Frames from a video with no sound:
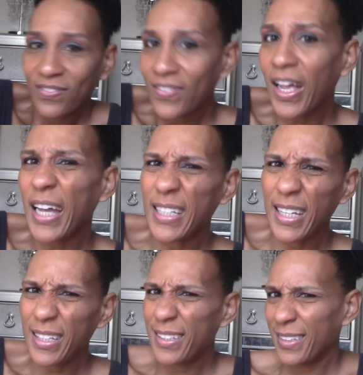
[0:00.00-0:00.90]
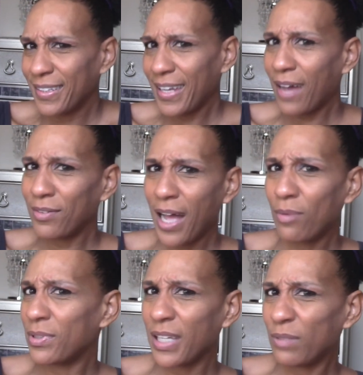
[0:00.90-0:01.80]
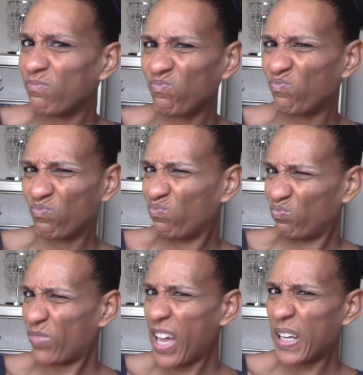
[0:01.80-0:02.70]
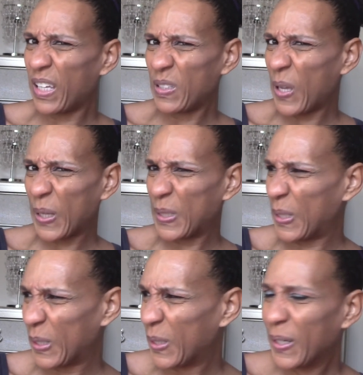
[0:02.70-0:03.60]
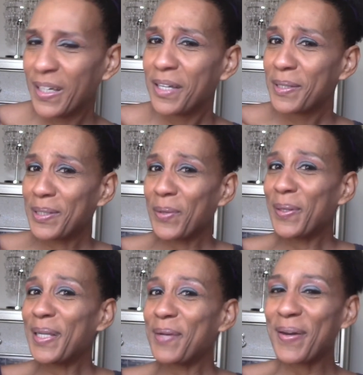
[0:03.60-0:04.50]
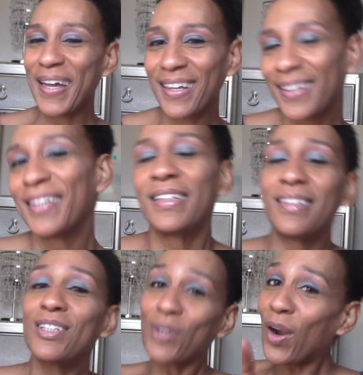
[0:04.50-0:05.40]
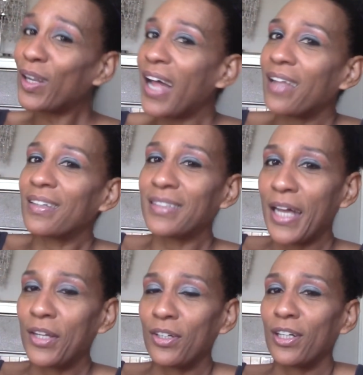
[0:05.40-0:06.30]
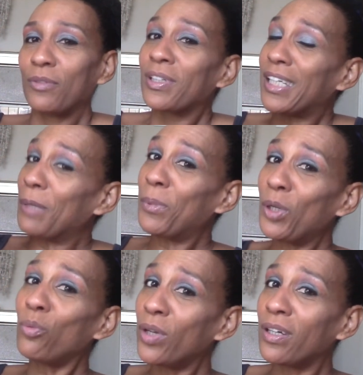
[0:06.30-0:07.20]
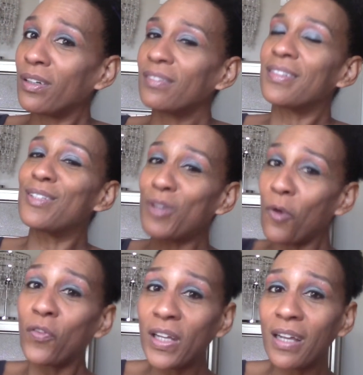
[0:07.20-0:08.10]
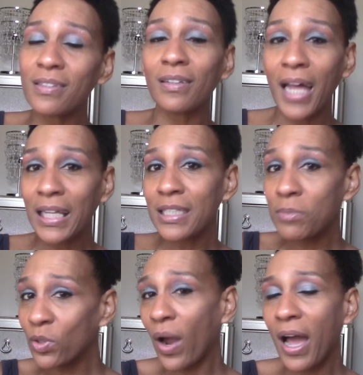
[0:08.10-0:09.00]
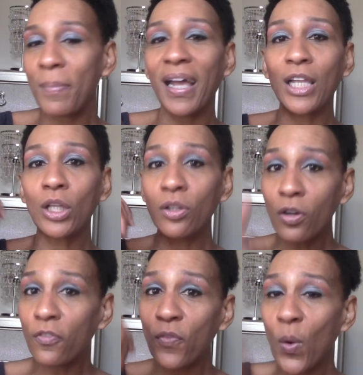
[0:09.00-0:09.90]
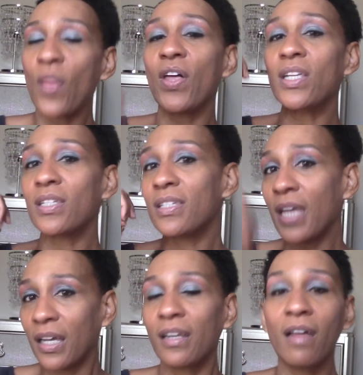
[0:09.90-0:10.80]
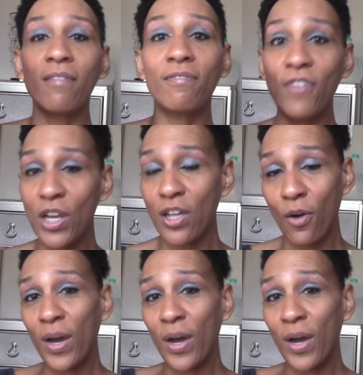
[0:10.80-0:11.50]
I did. I was like, that ain't sexy. So anyway, this is Carla Alexander, keeping it real. Don't forget to like and subscribe, and look for the second video.